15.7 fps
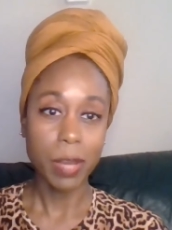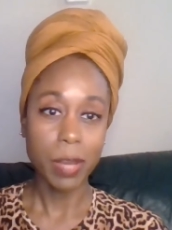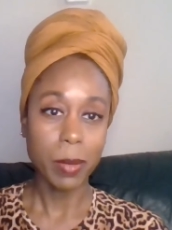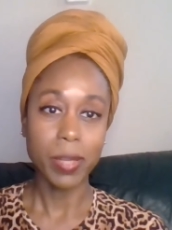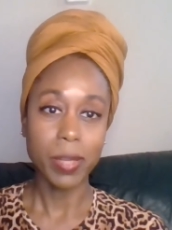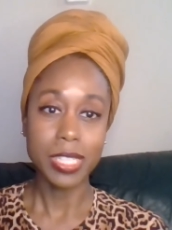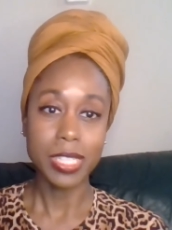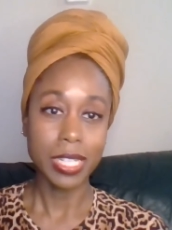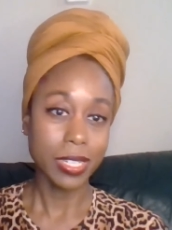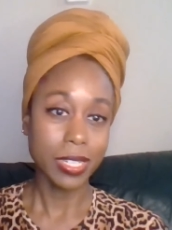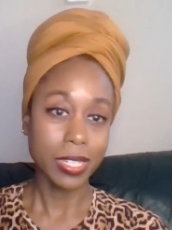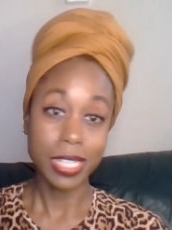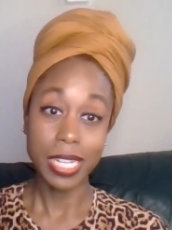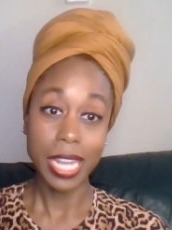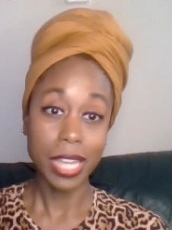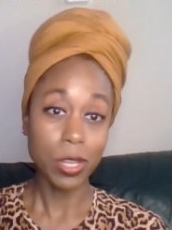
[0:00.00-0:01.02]
I mean,
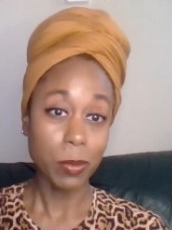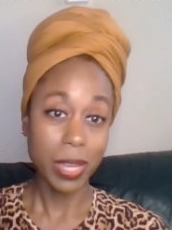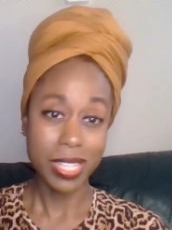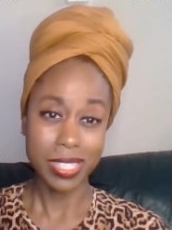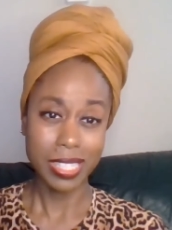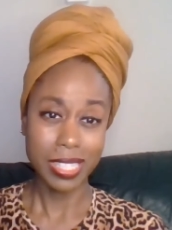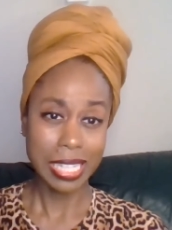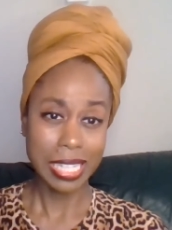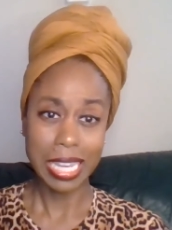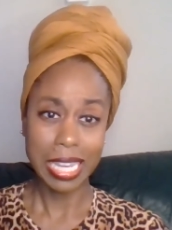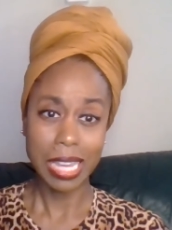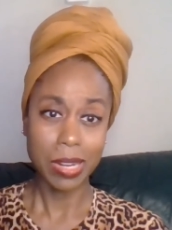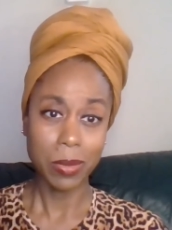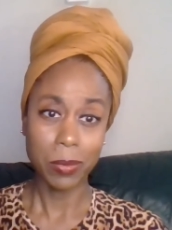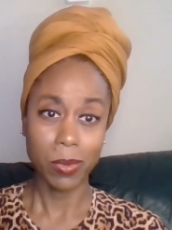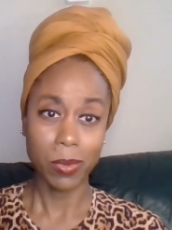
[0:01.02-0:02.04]
today you basically kind
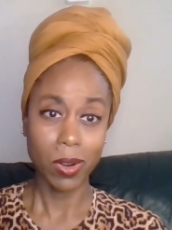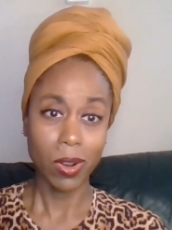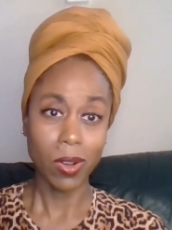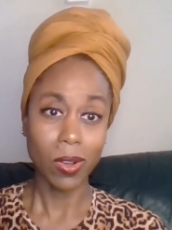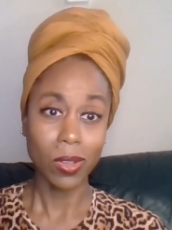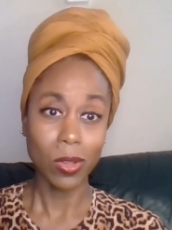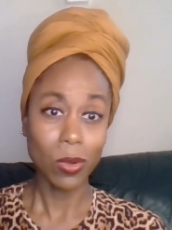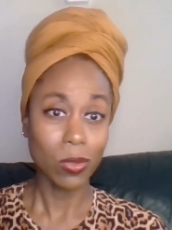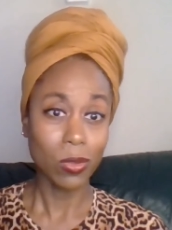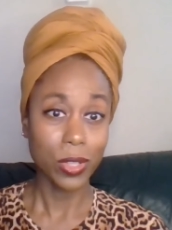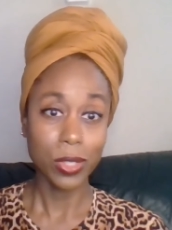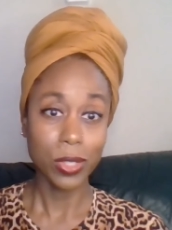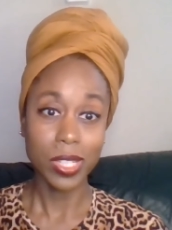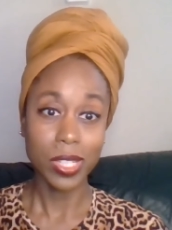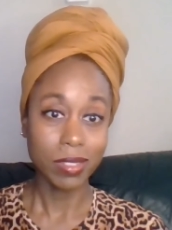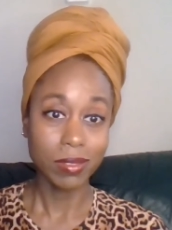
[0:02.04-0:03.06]
of were all over. You
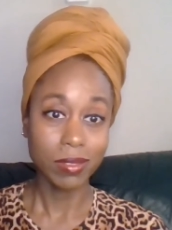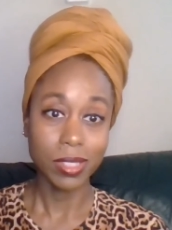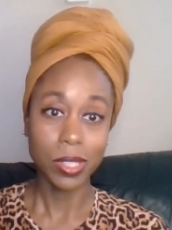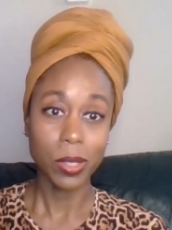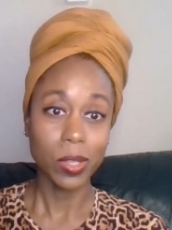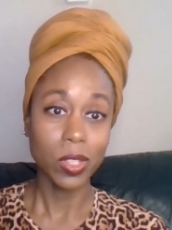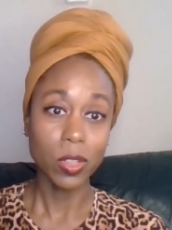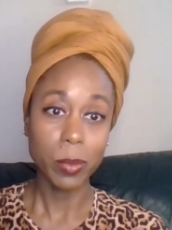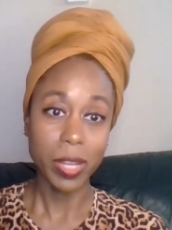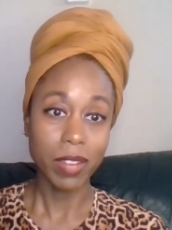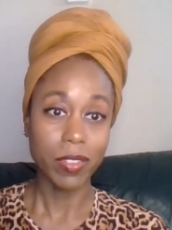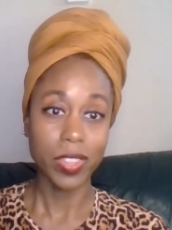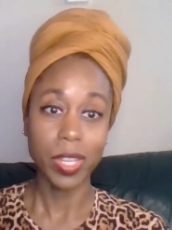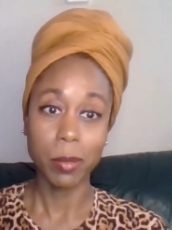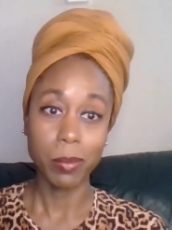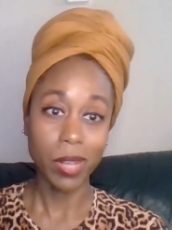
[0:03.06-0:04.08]
did, you know, a little bit of
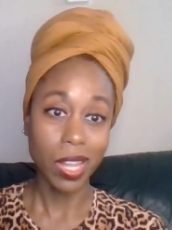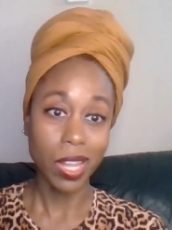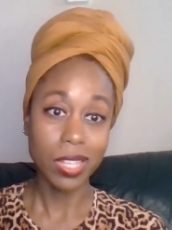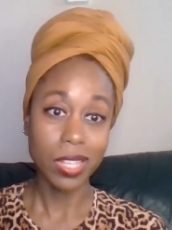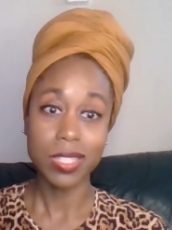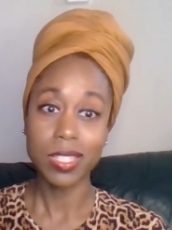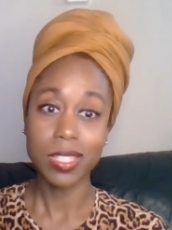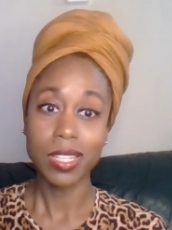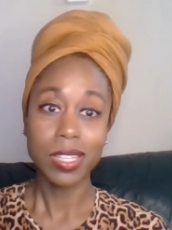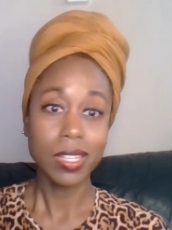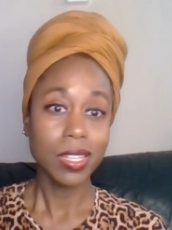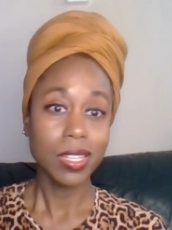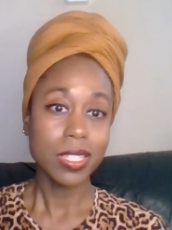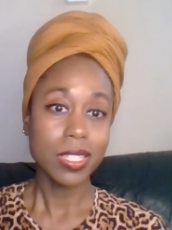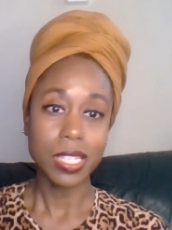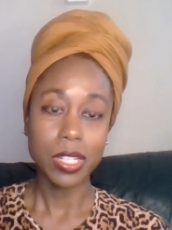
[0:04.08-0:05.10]
everything: blocks,
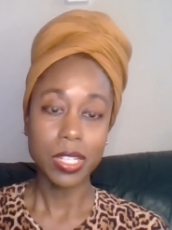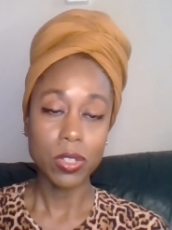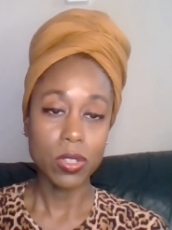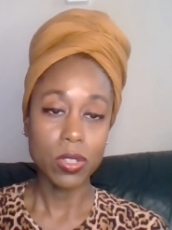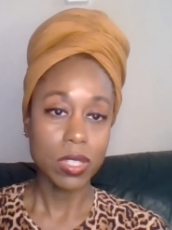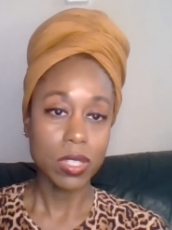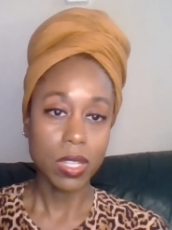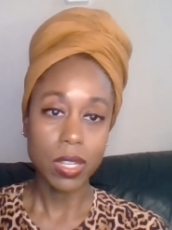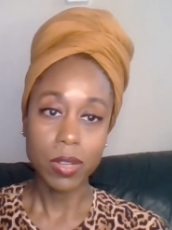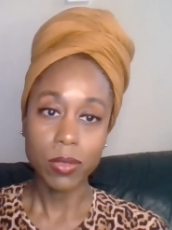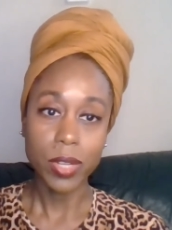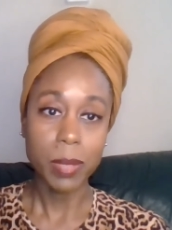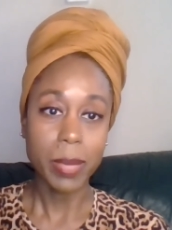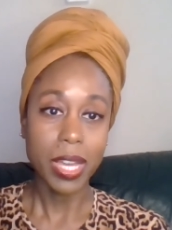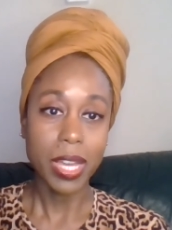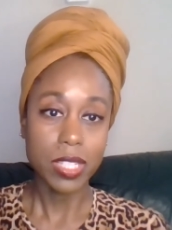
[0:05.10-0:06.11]
steals,
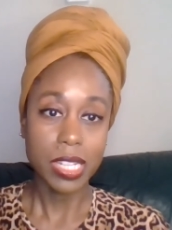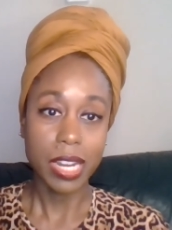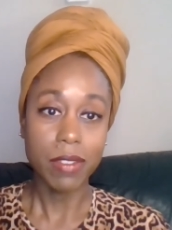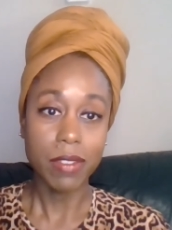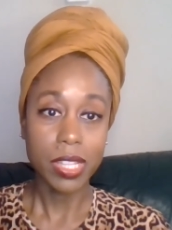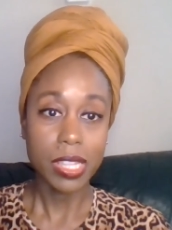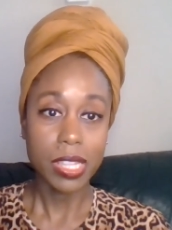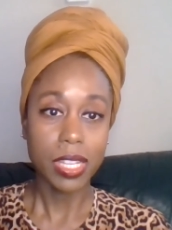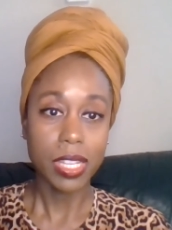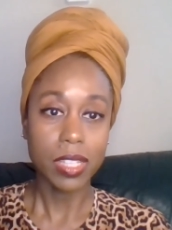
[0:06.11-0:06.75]
rebounds, and everything.